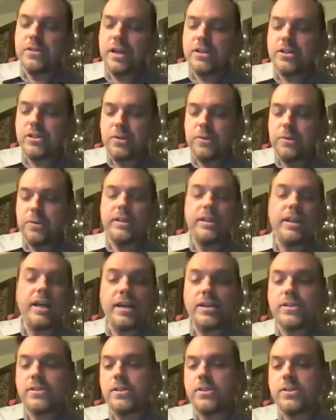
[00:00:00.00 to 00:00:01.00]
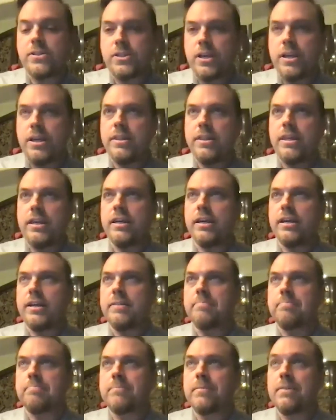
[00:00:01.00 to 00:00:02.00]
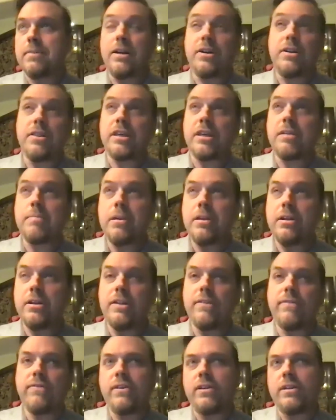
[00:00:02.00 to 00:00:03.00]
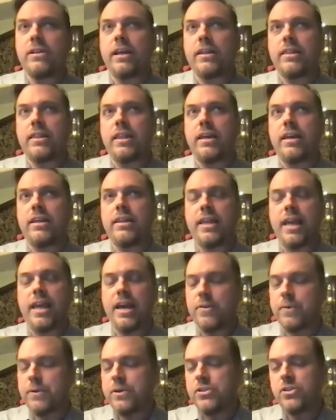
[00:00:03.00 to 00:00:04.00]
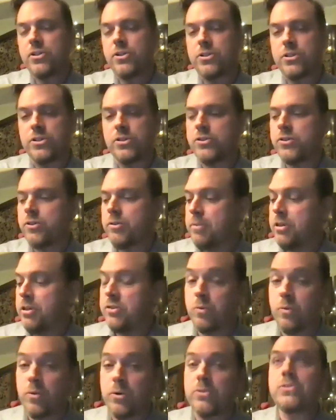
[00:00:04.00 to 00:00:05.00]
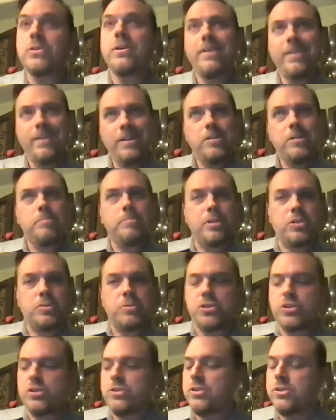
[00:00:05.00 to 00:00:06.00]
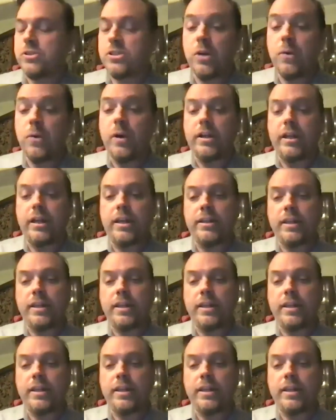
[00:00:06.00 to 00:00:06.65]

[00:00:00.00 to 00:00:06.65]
actually really nice to see the I don't know, the community feel like they had a resurgence during Beast Wars, Beast Machines, and so on, and